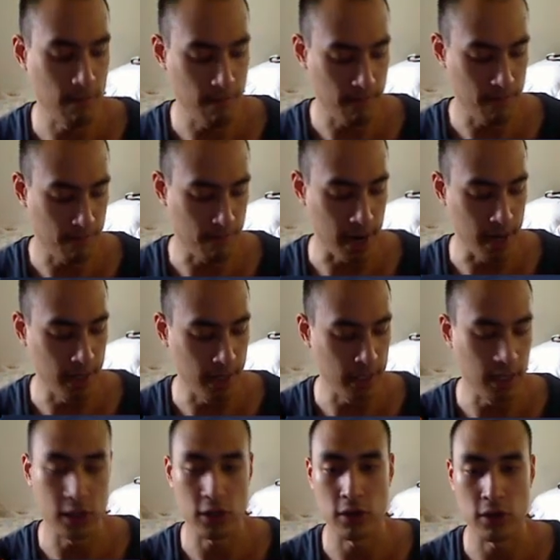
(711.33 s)
binding
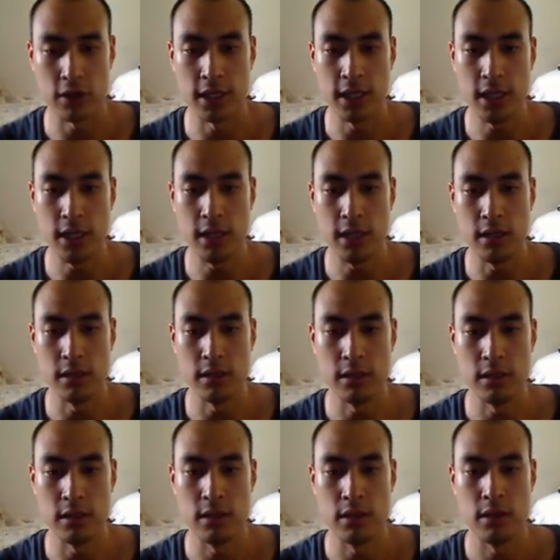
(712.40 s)
certain keys
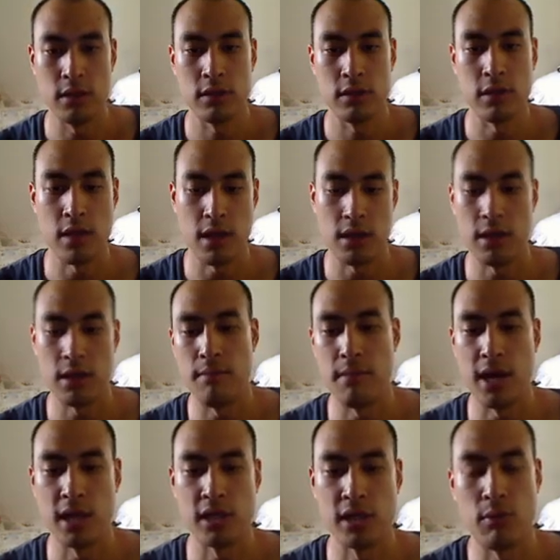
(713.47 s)
so that they
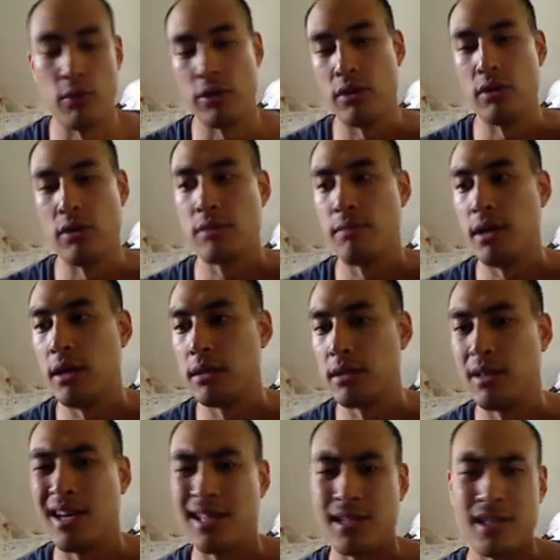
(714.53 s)
match up with those spells. And
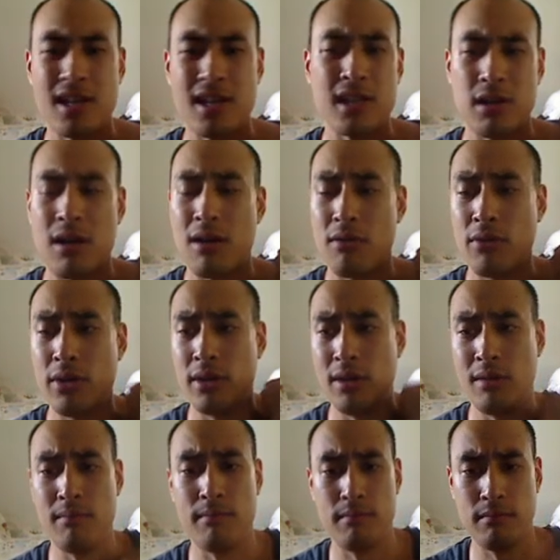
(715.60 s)
that's all
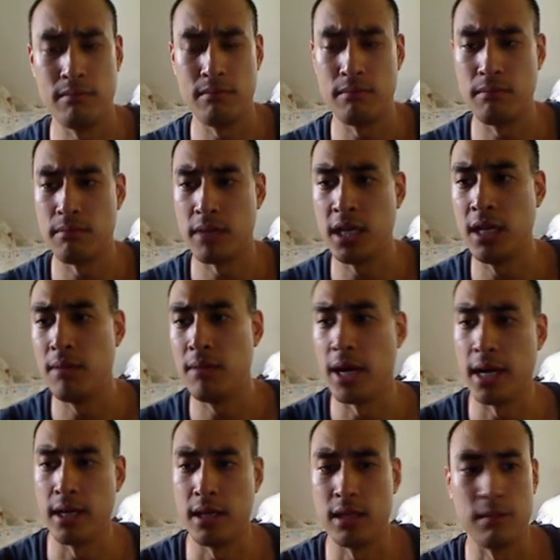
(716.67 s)
really key
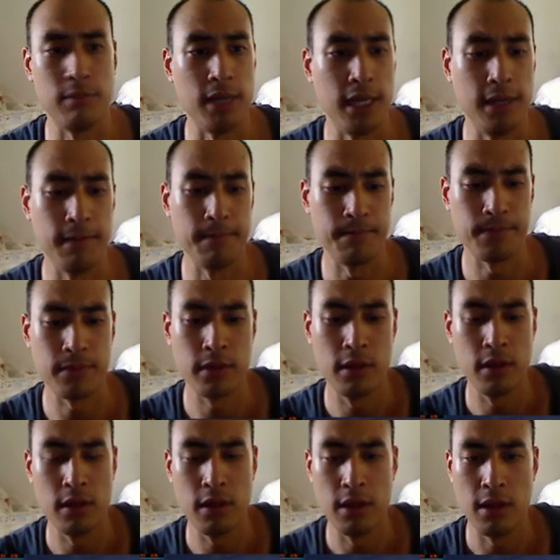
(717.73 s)
bindings mean.
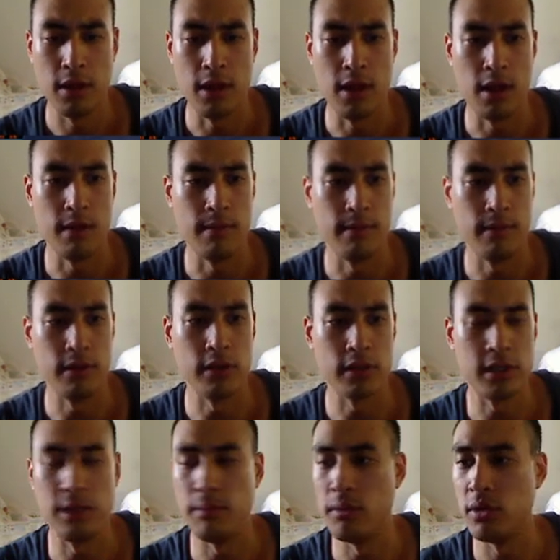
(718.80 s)
And you'll
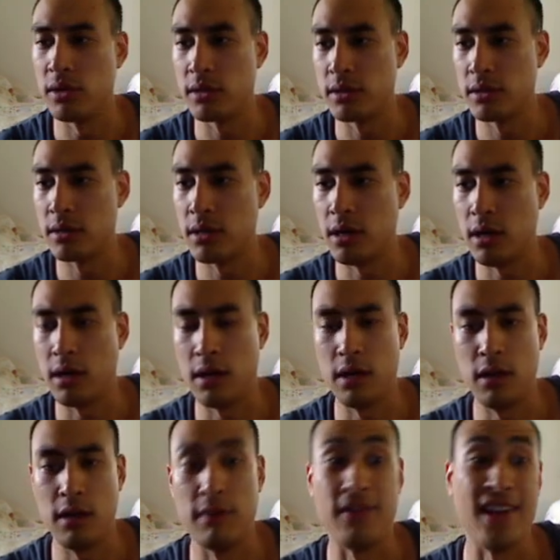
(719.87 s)
see most
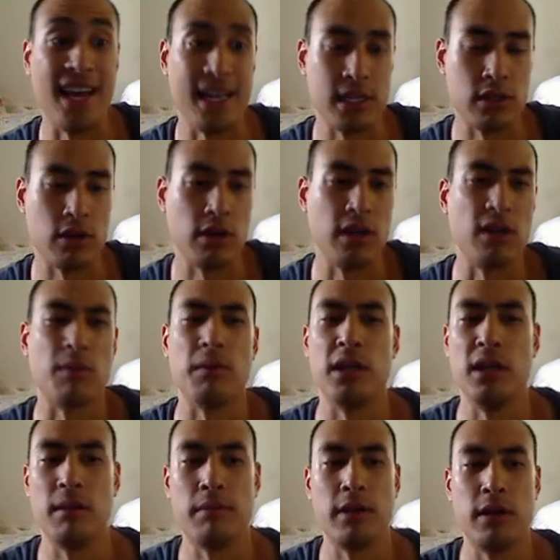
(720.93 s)
advanced or
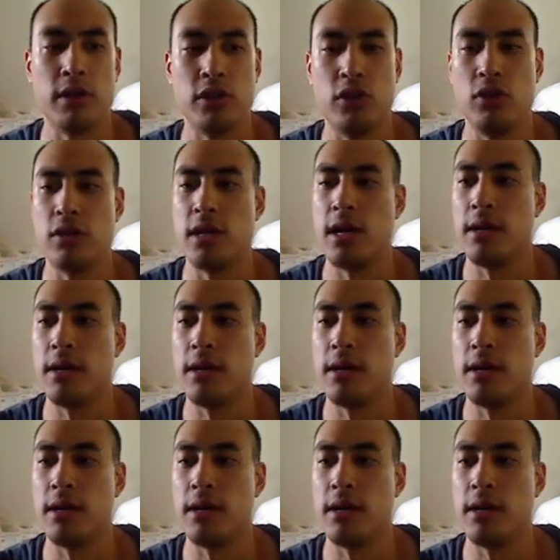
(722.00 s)
intermediate players use that.